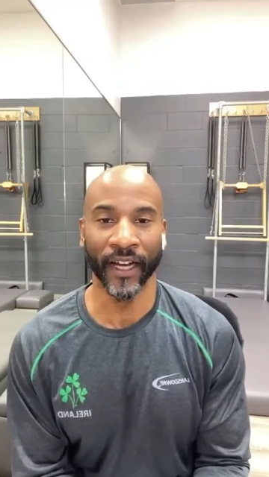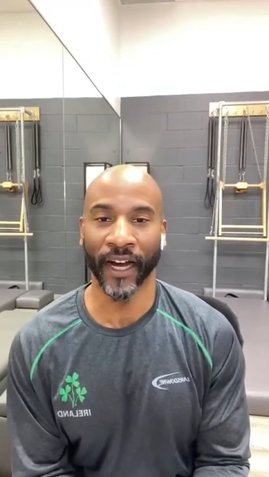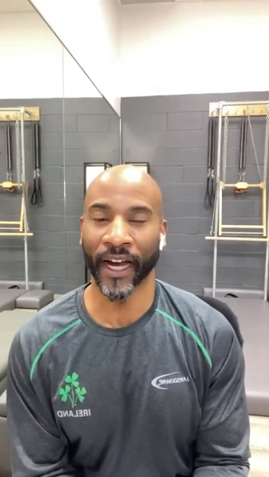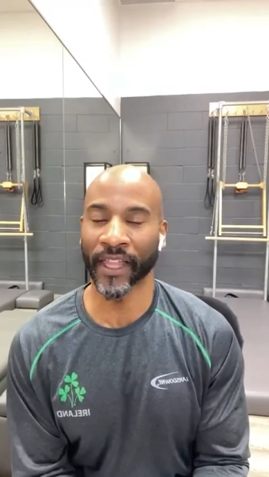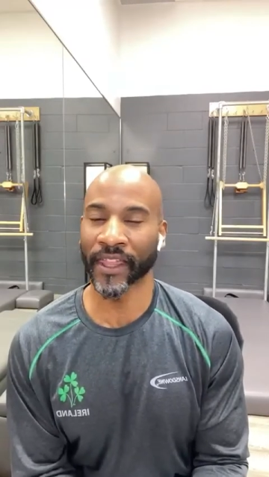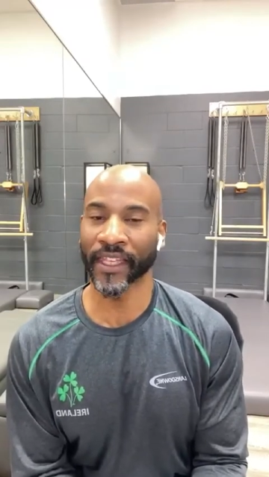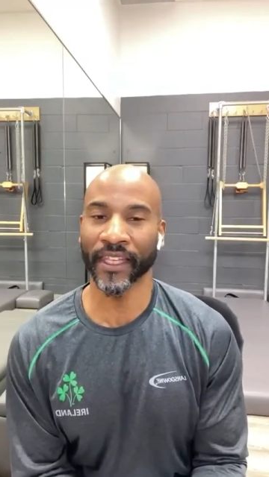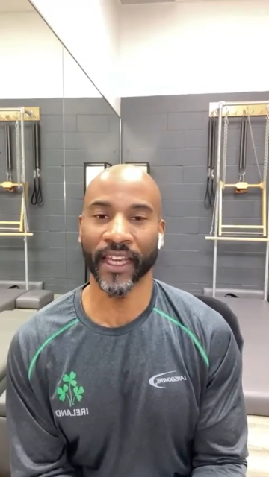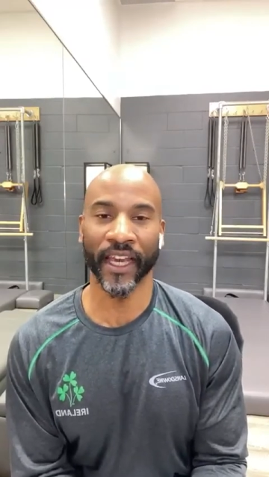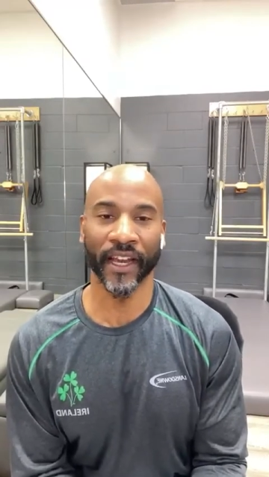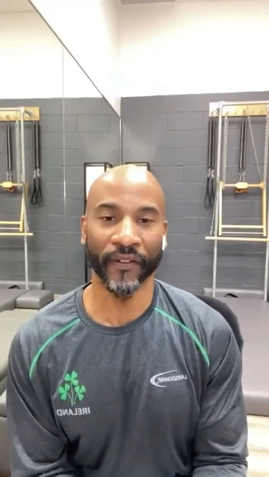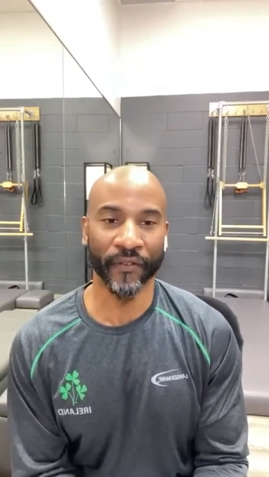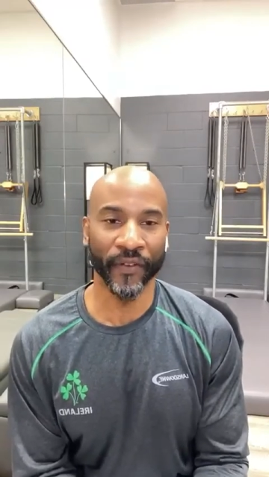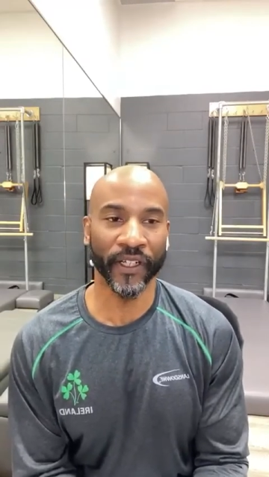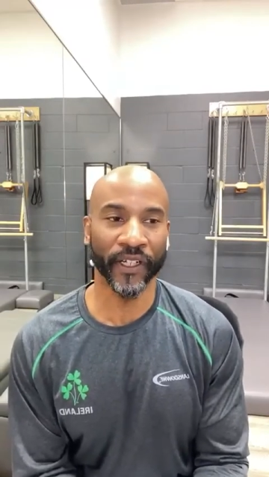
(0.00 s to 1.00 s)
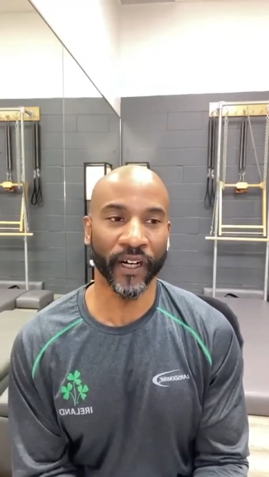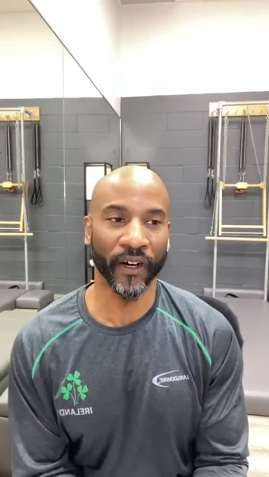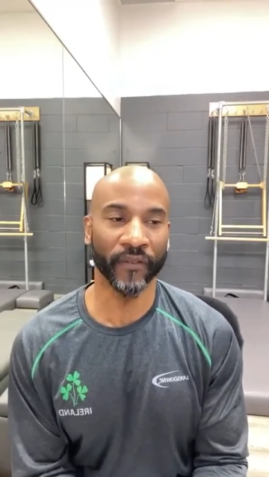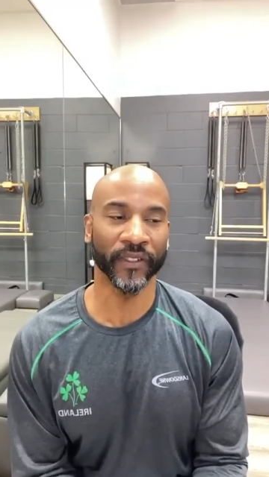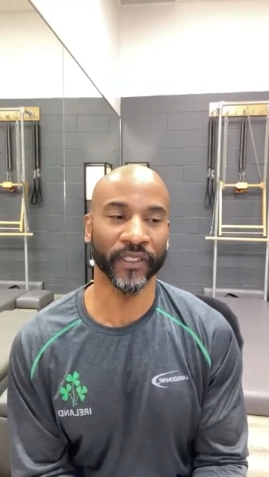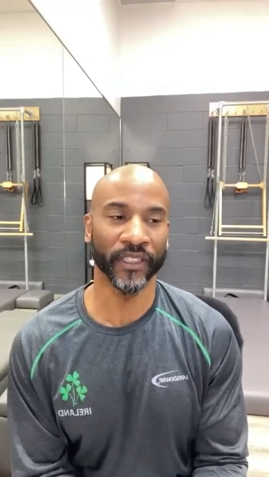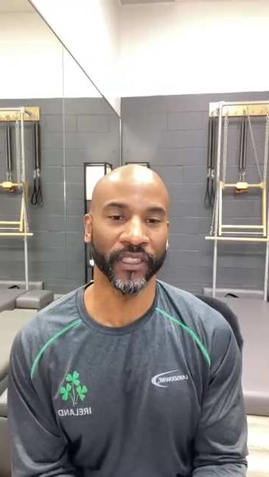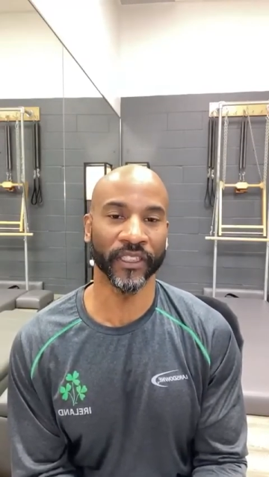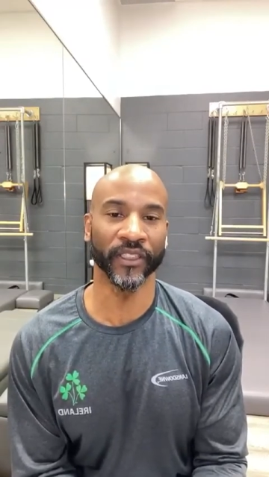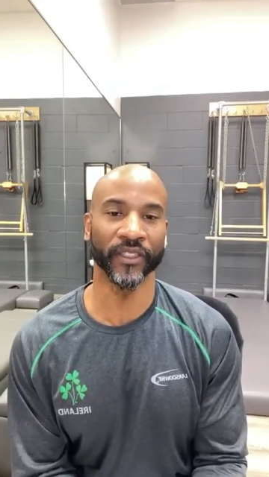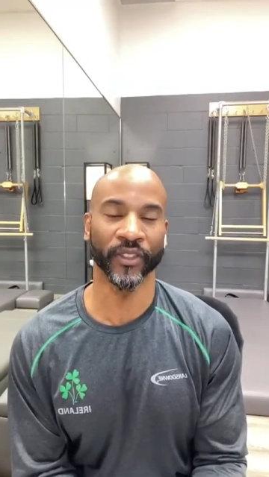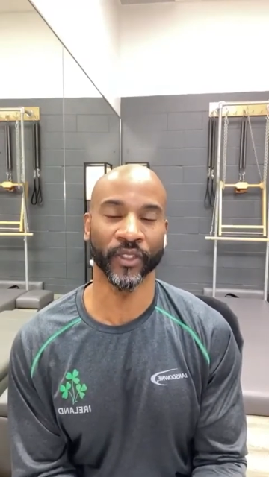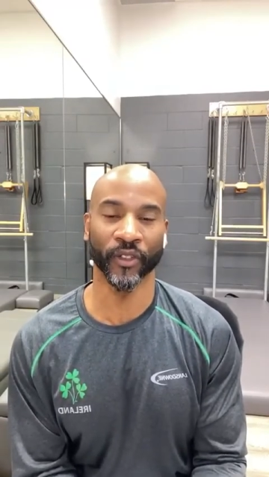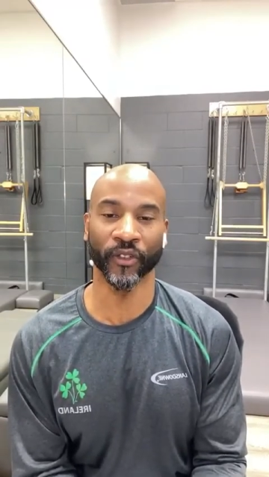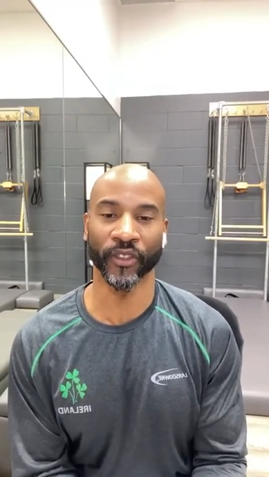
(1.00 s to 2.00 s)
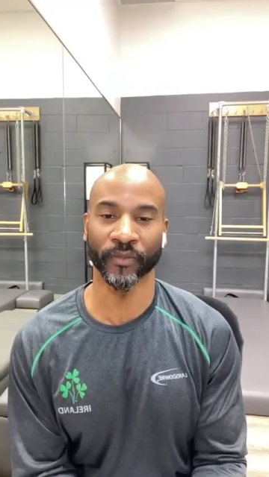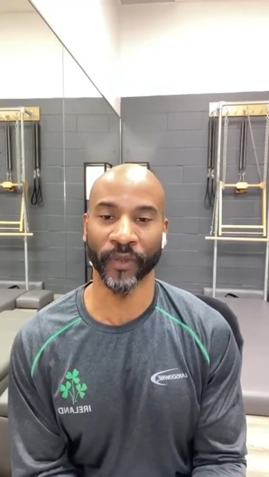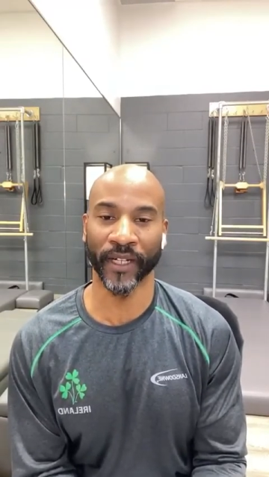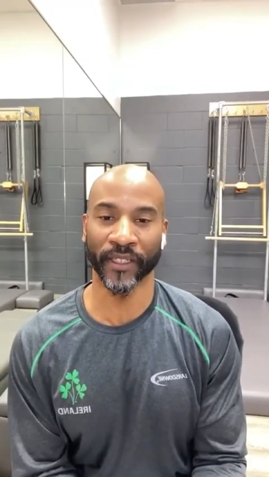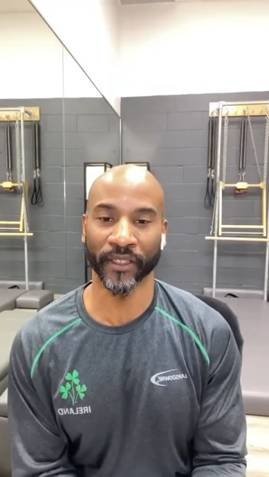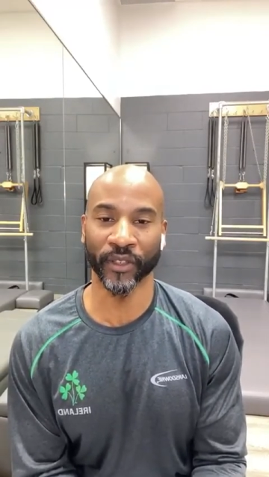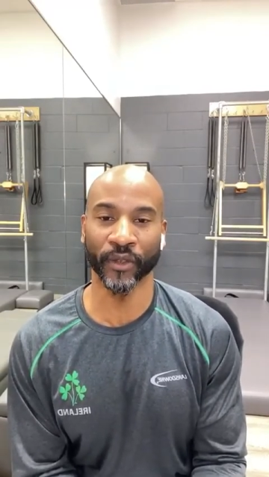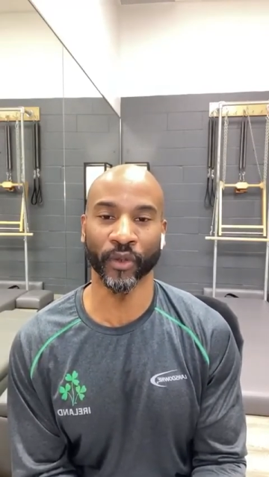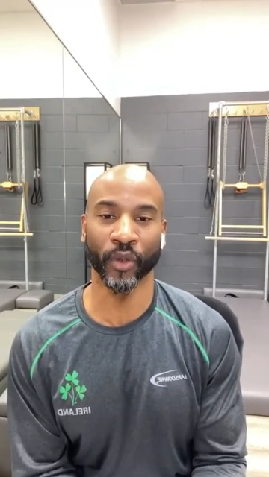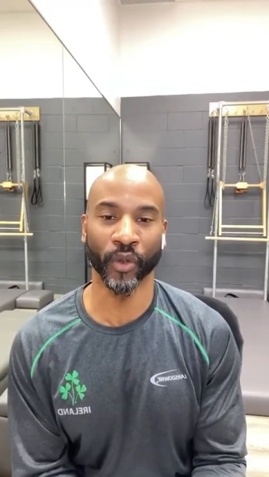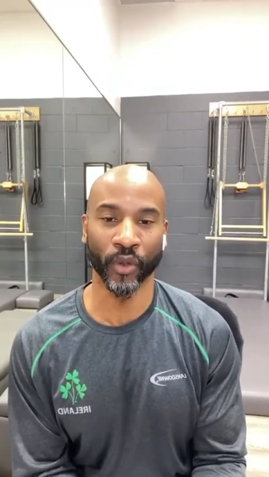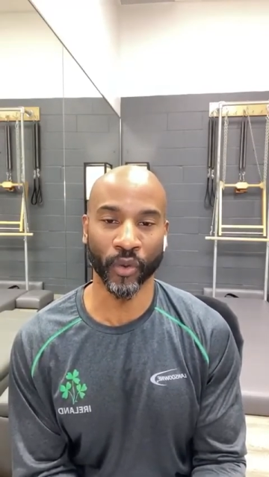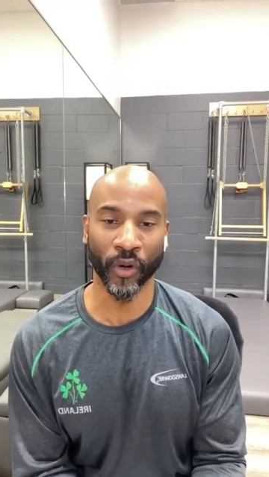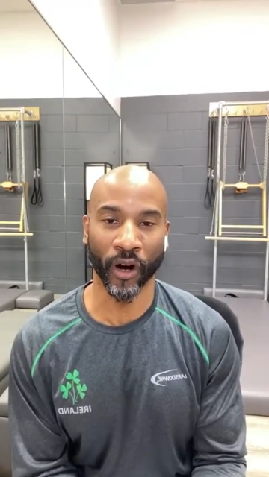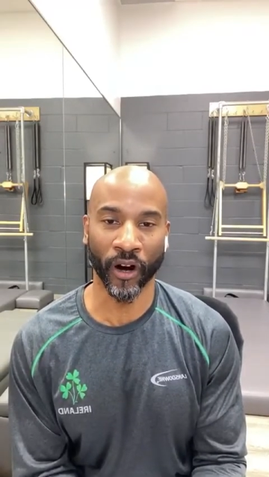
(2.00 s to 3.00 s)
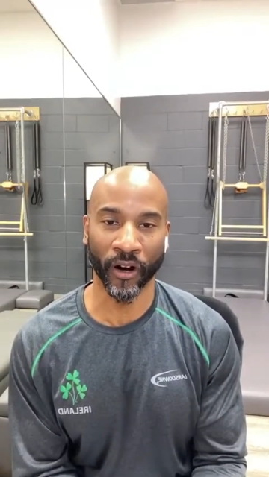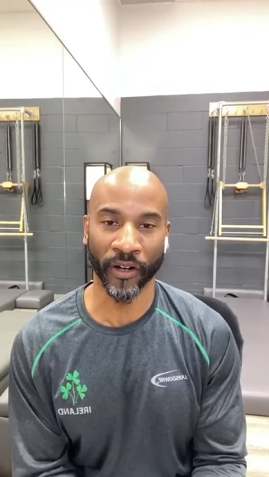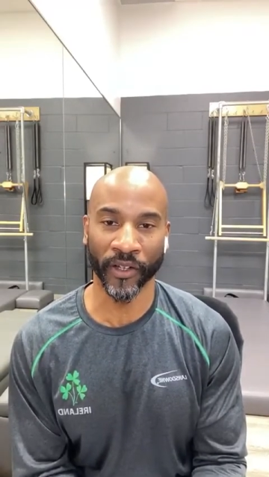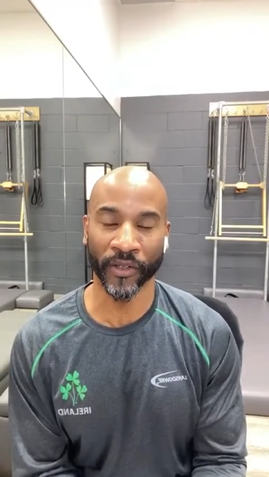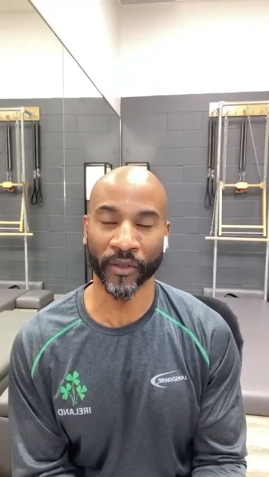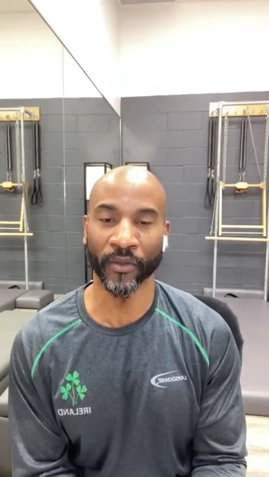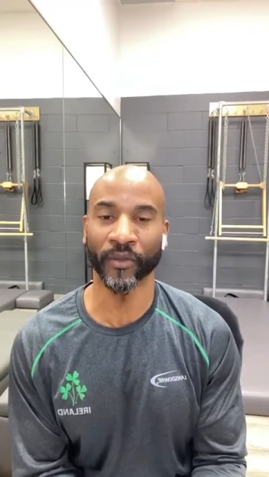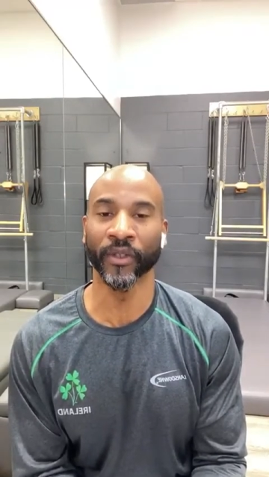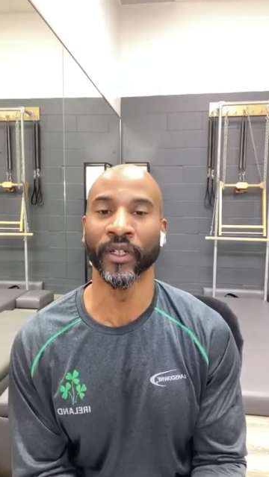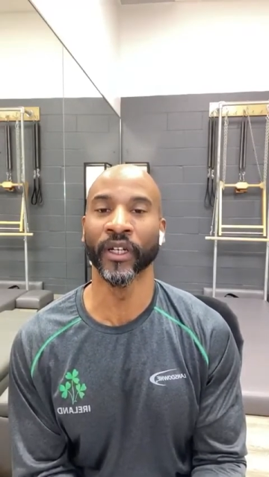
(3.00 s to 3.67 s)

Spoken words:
I think every conversation circles back to, who are you?